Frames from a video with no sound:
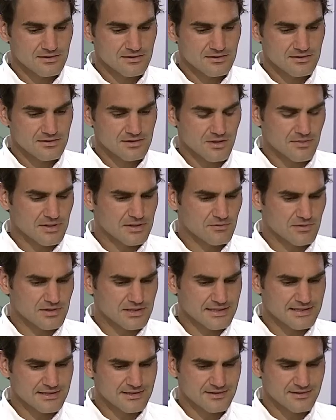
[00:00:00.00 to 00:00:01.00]
No, I mean, what
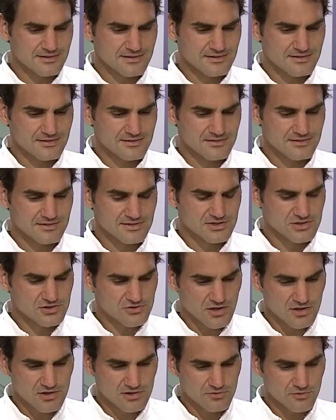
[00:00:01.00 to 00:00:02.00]
I
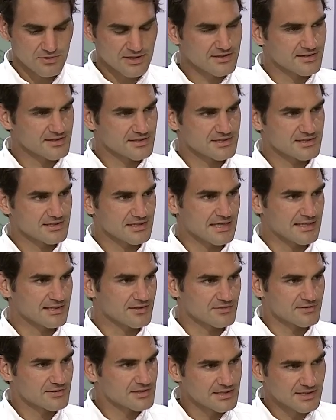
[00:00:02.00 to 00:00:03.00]
struggle with is I
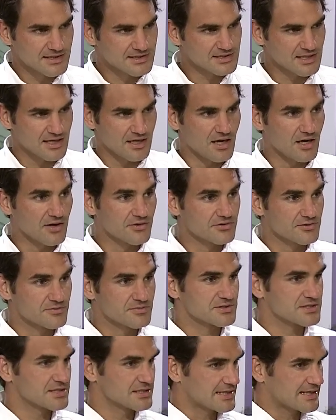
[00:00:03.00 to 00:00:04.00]
don't think it's
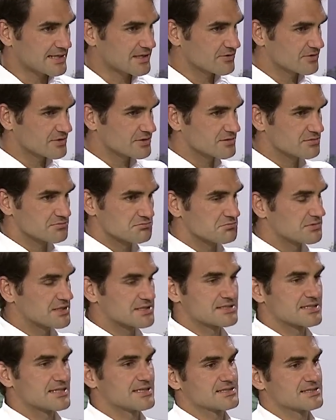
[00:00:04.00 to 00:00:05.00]
100% accurate. Let's
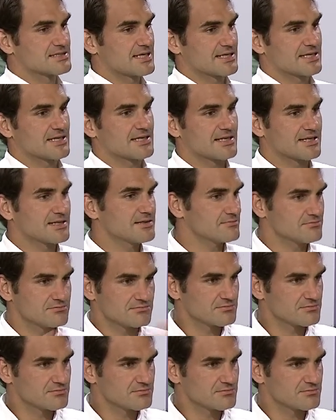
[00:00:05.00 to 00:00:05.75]
say it's 99.